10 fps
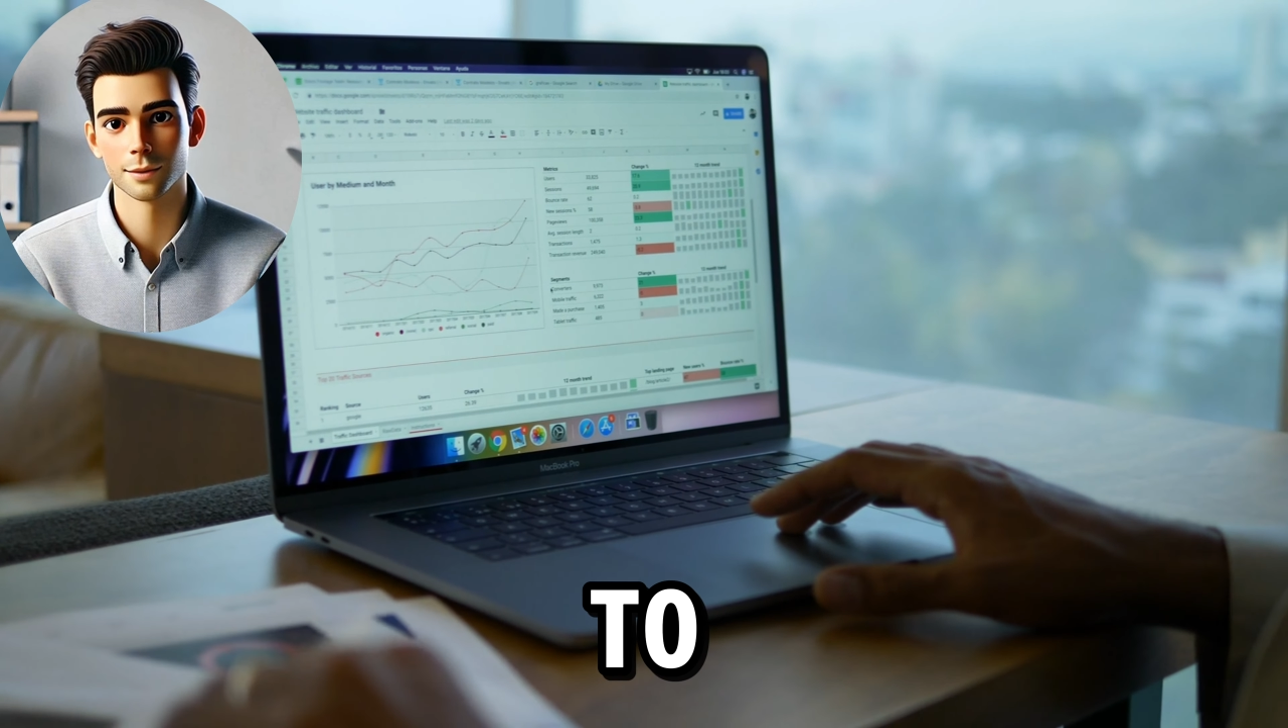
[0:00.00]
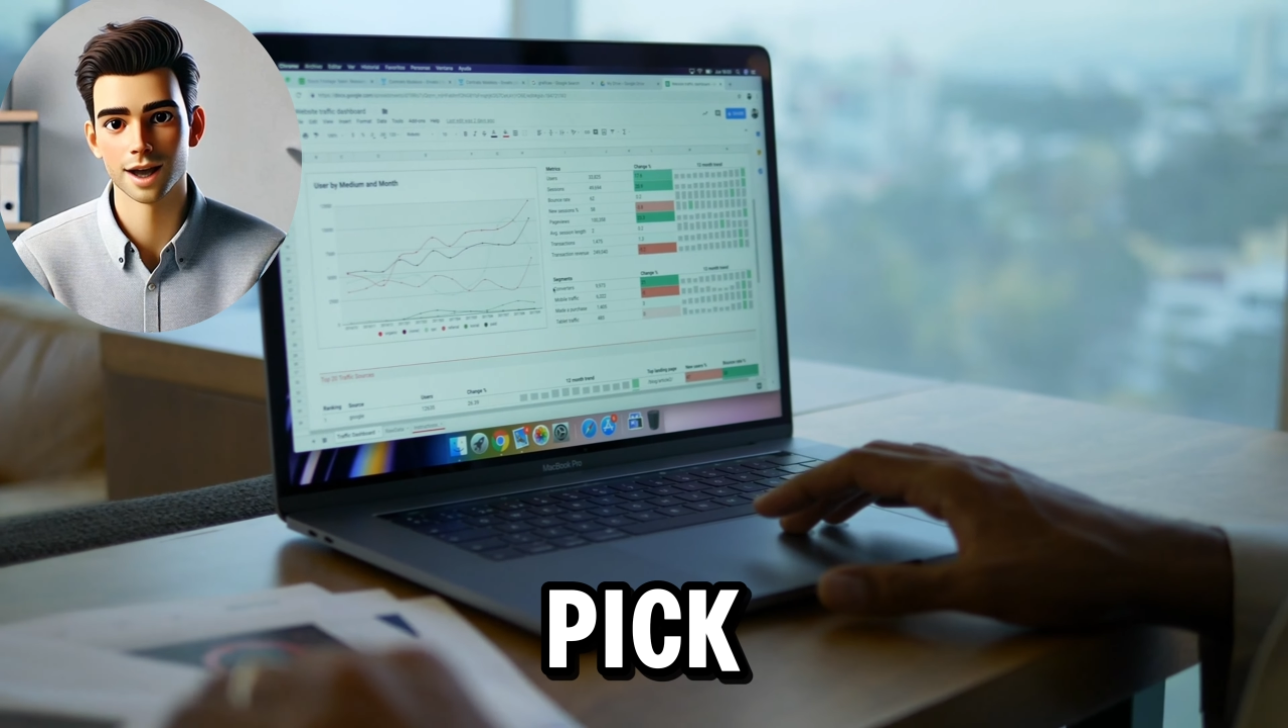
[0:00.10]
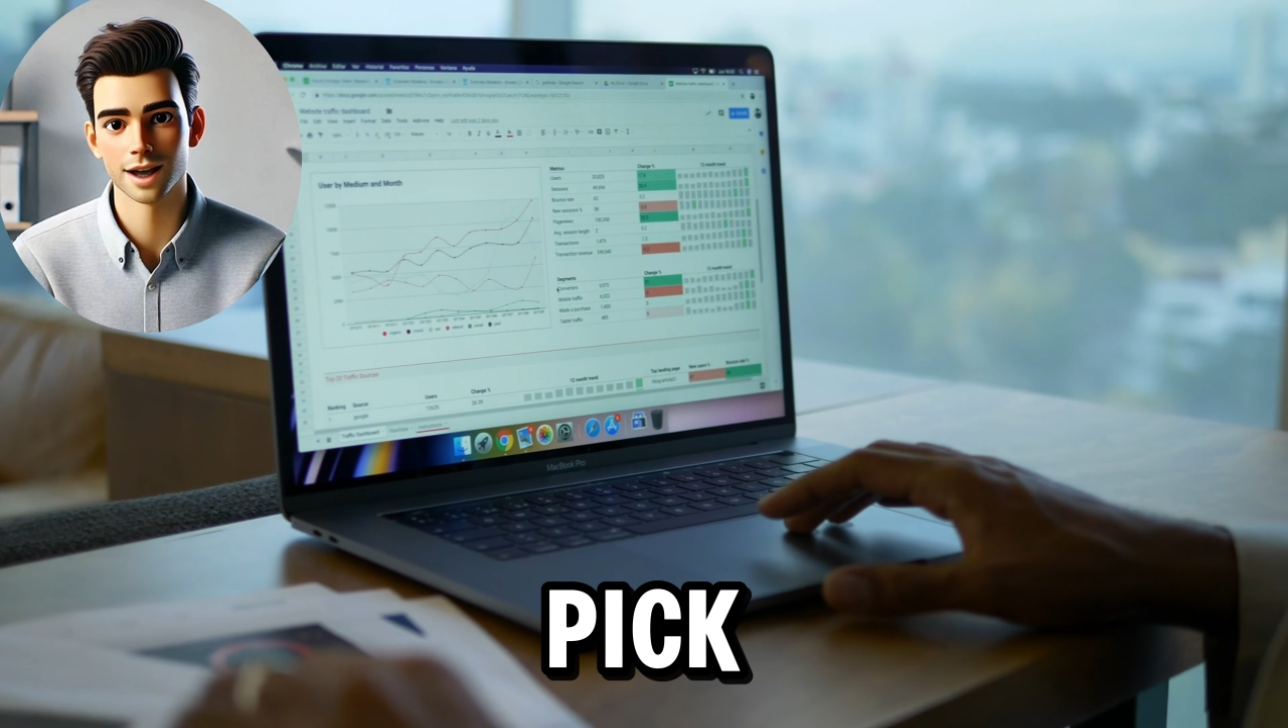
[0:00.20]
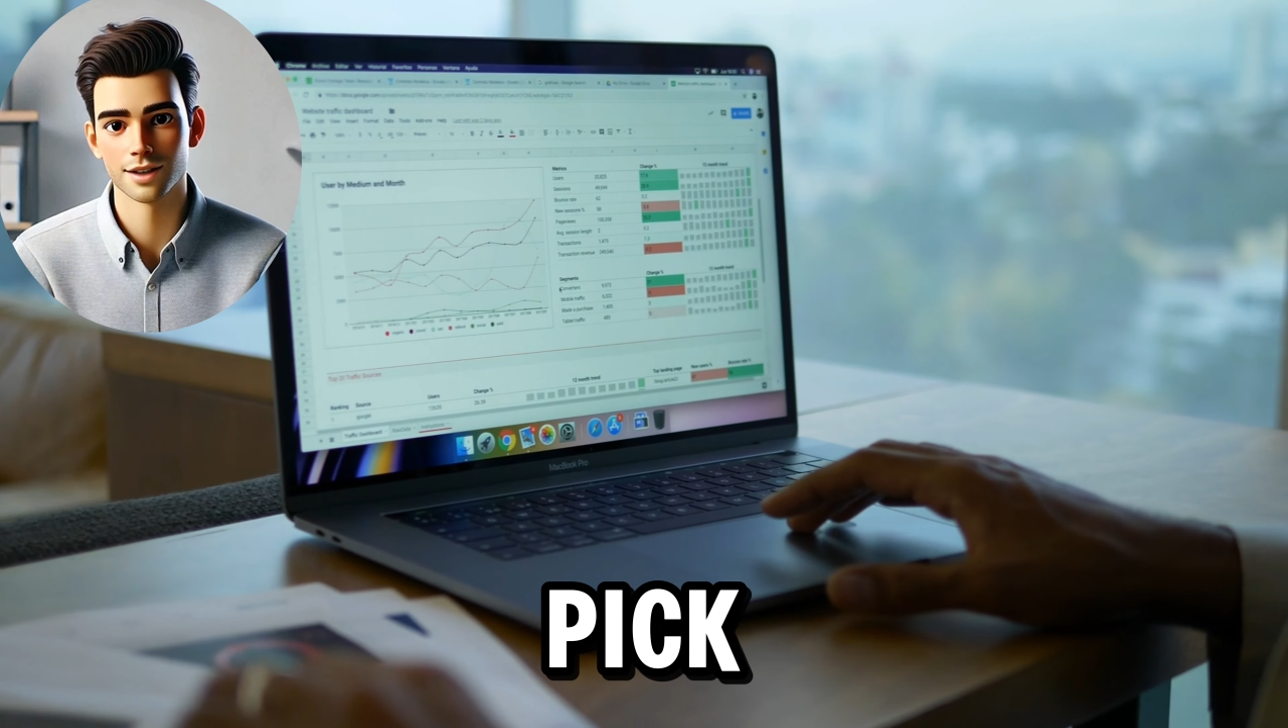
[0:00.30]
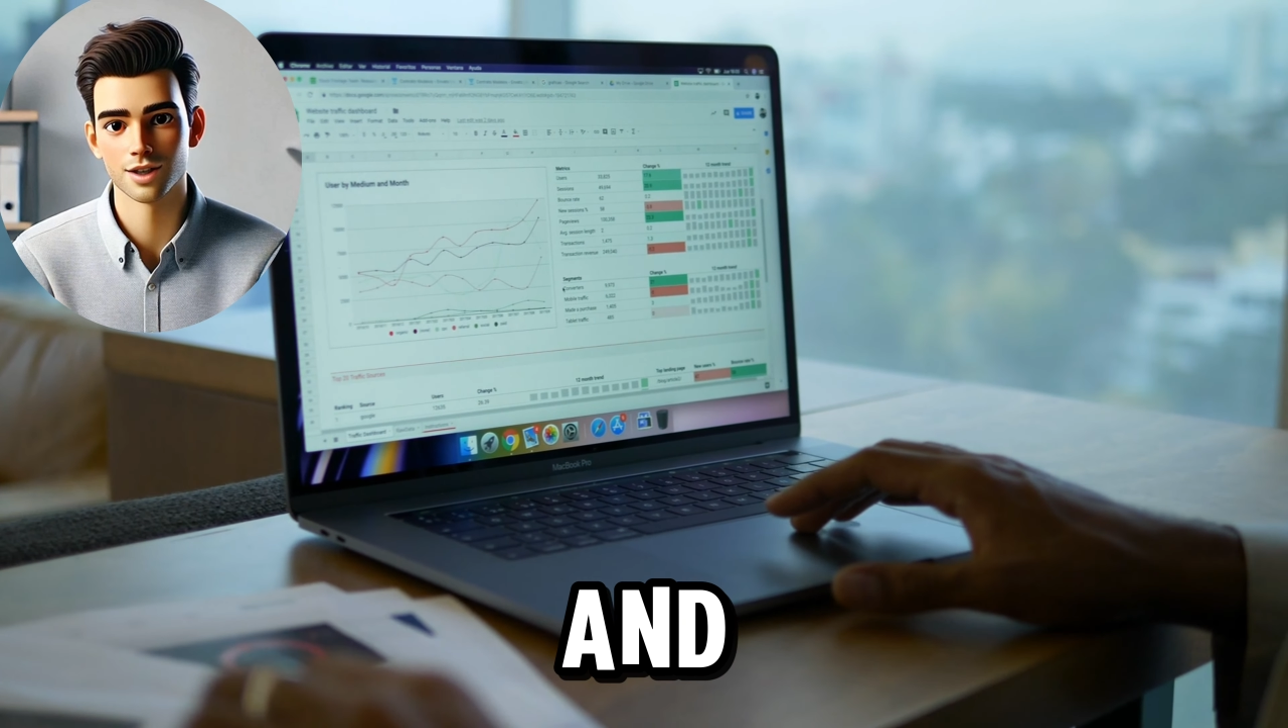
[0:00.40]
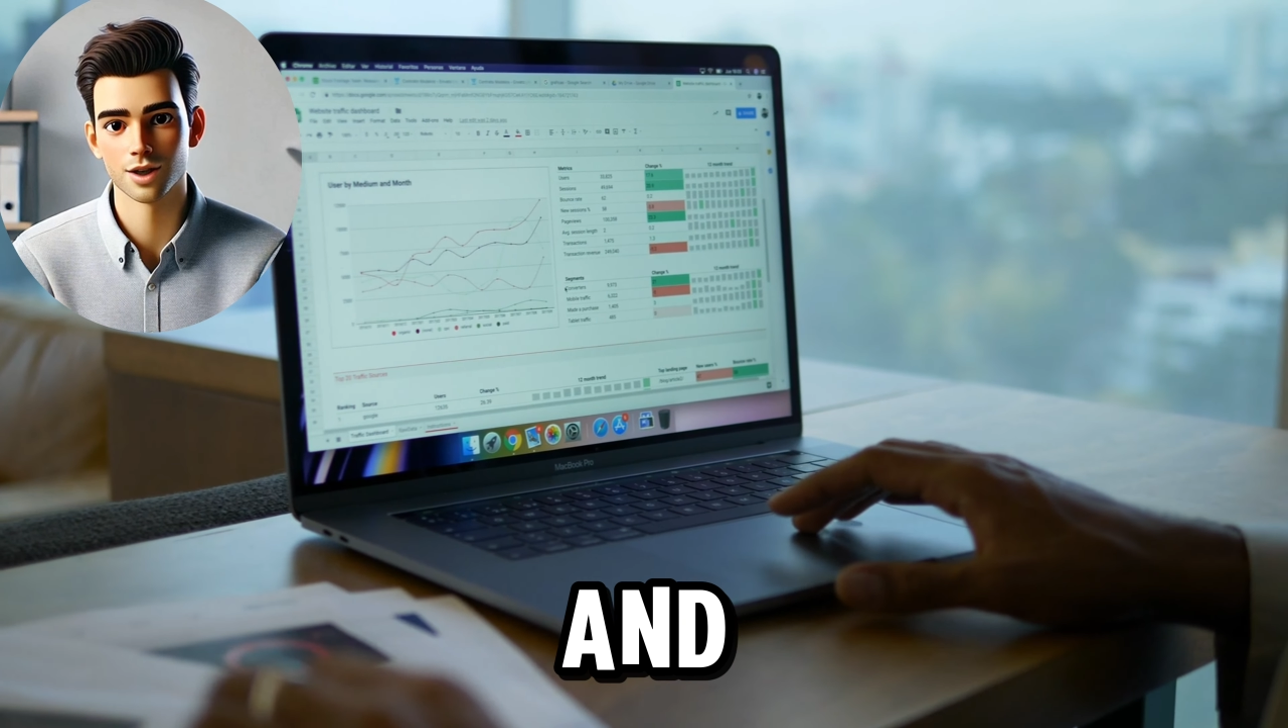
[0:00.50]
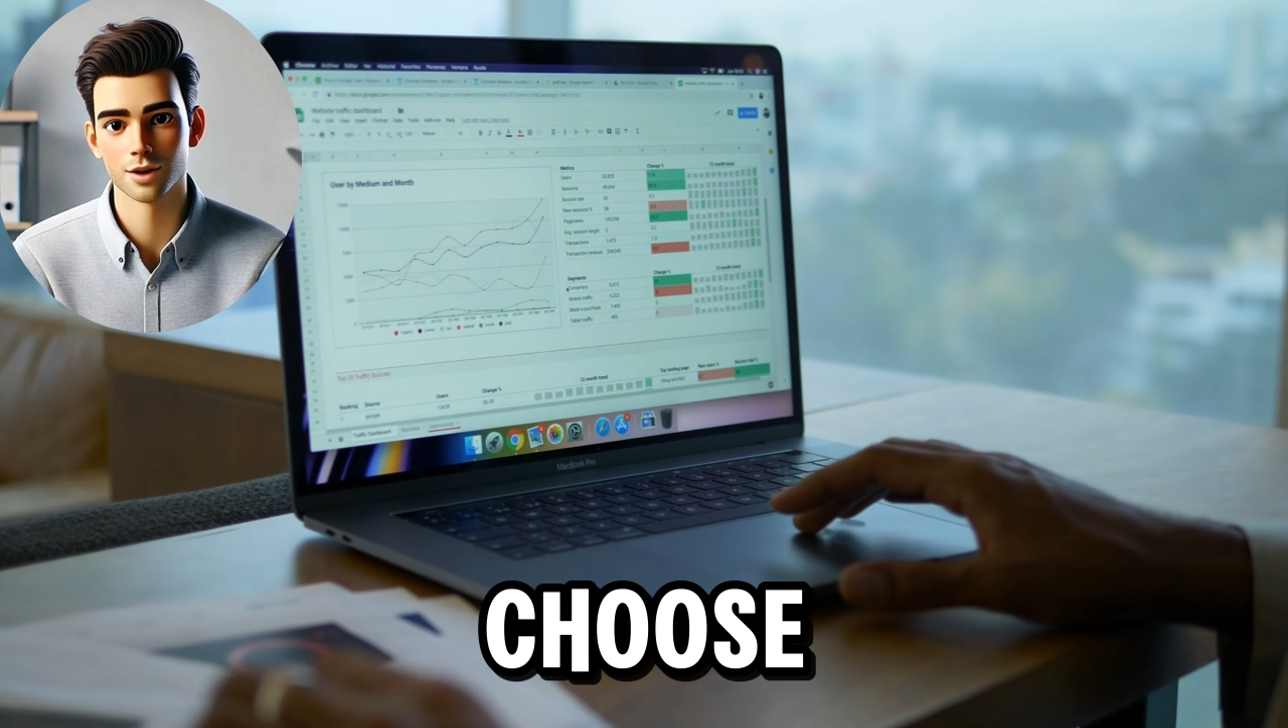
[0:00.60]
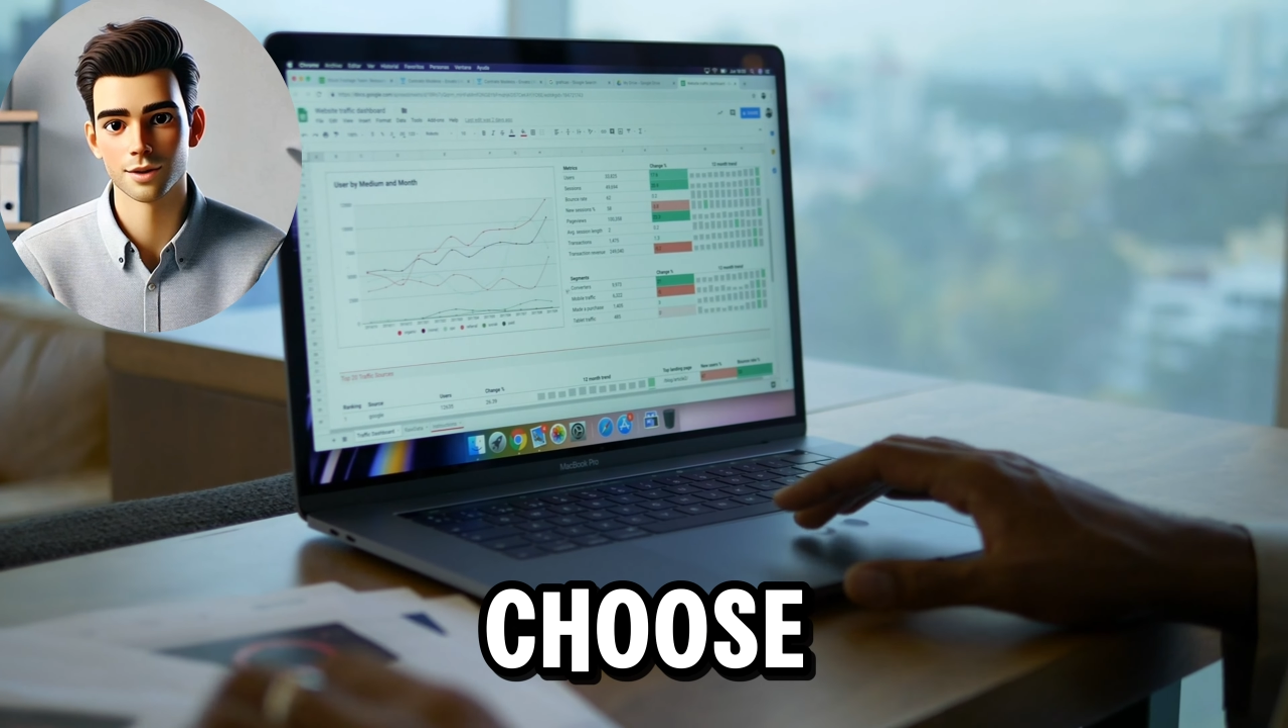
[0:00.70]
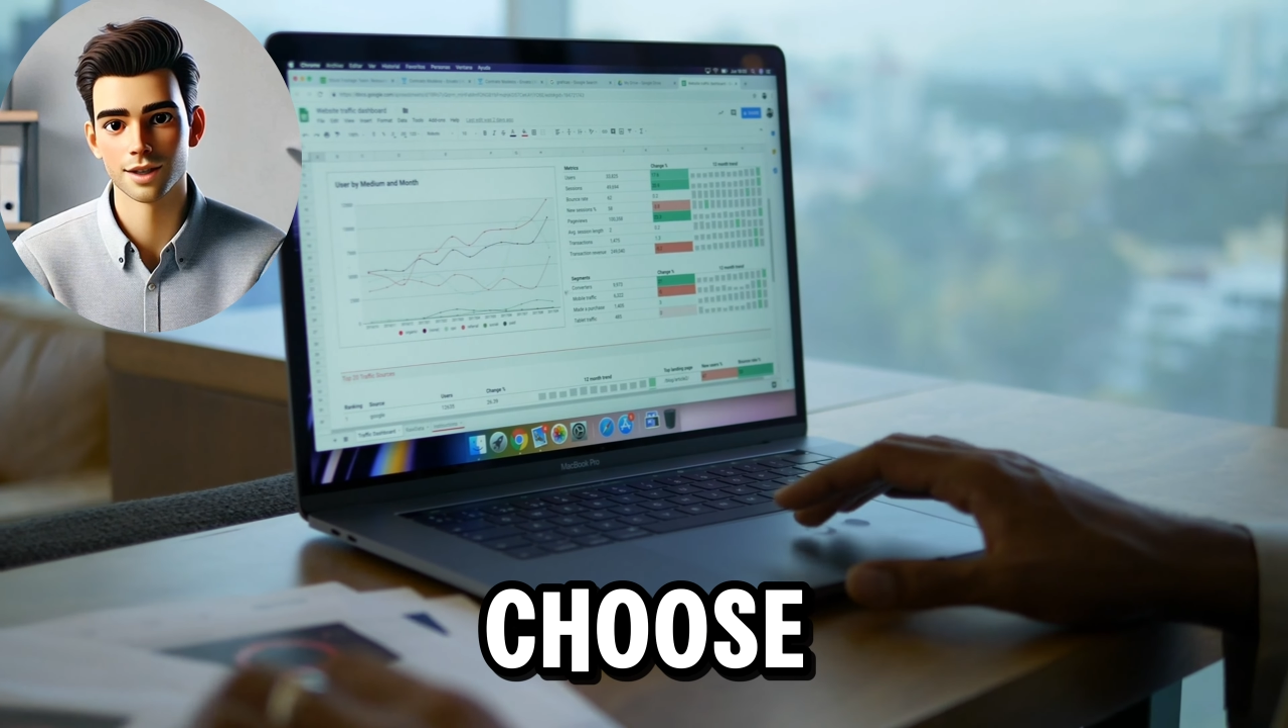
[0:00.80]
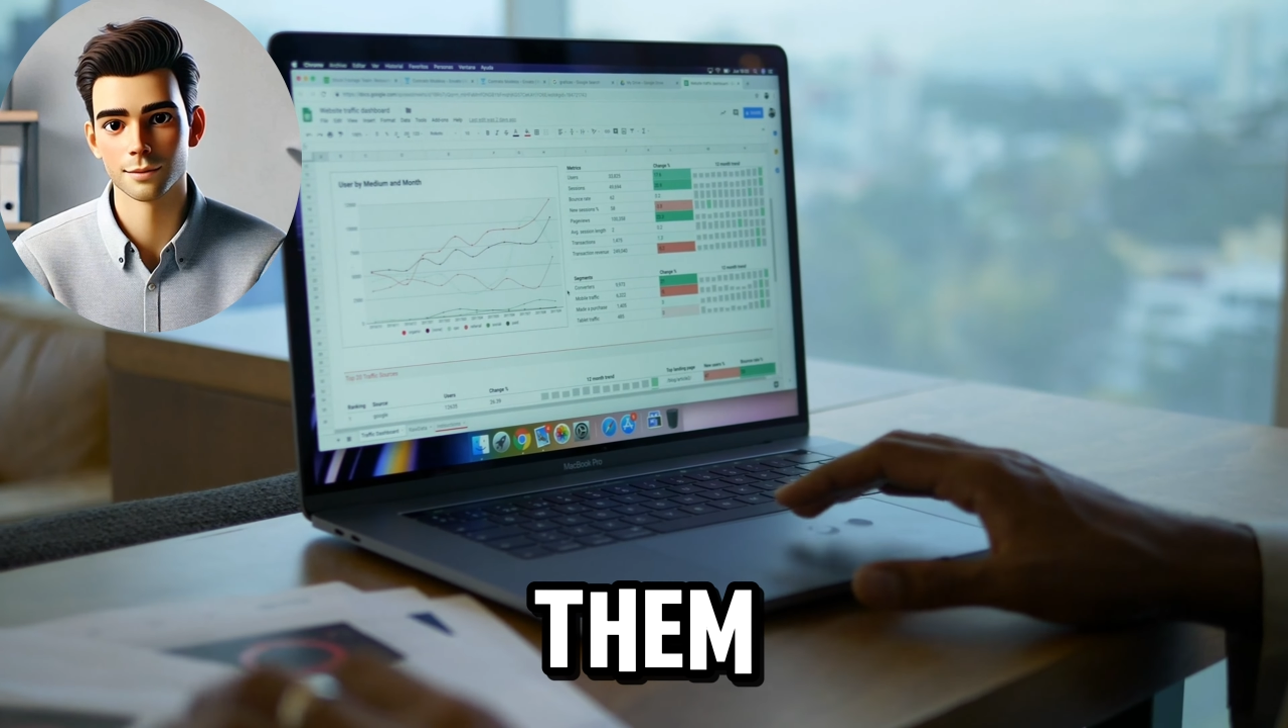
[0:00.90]
pick and
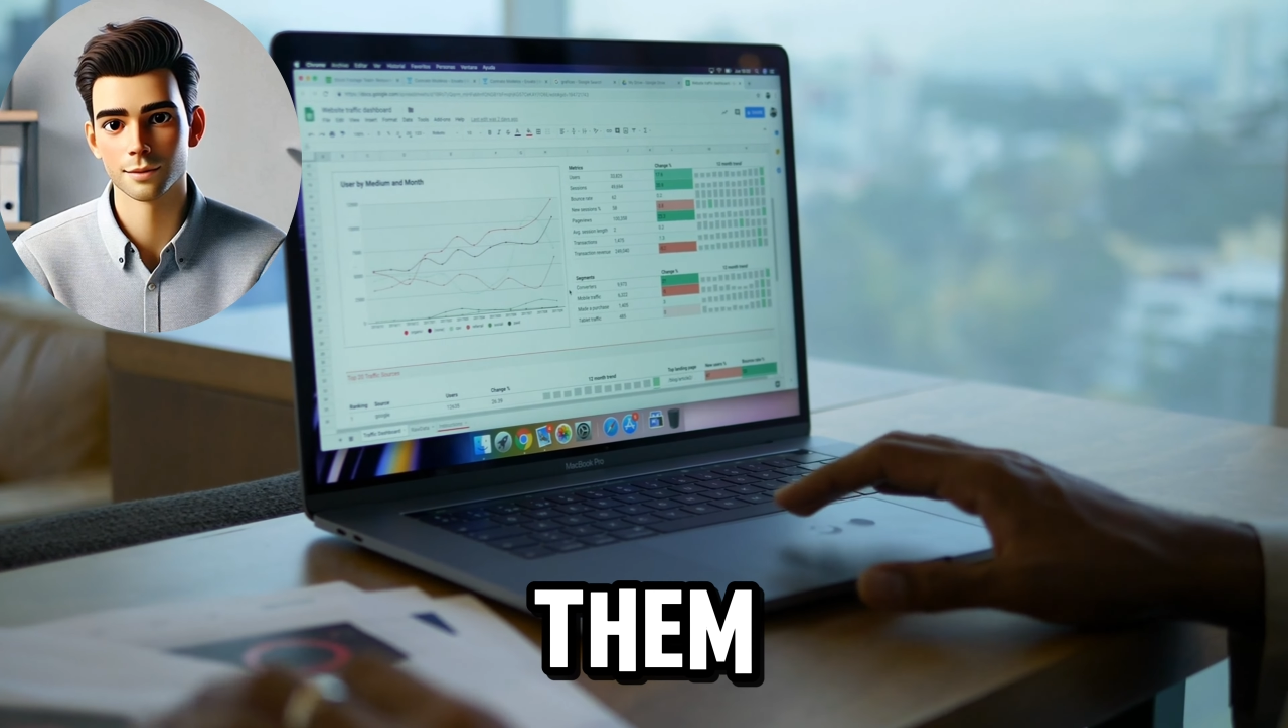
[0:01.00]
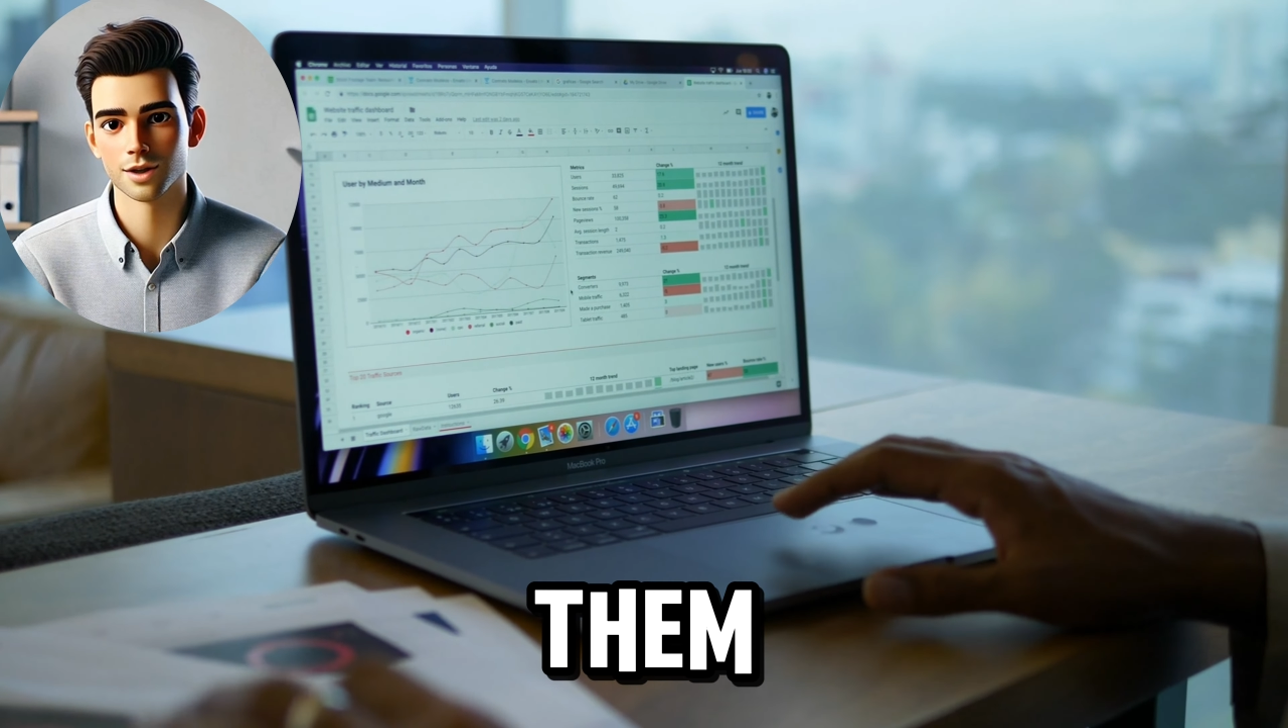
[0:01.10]
choose them